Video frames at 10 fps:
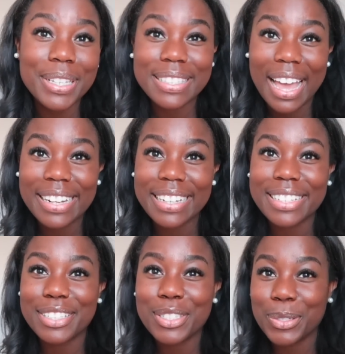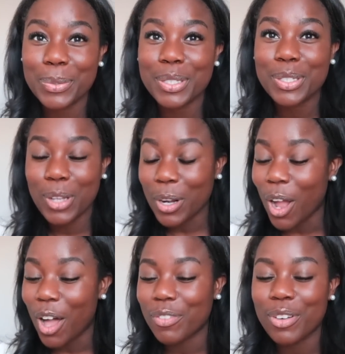excited to start
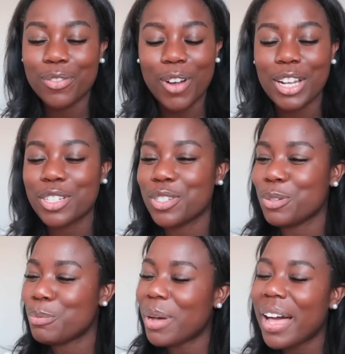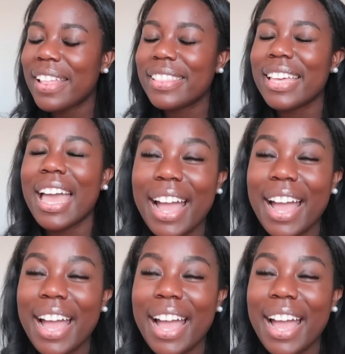off a fresh new month.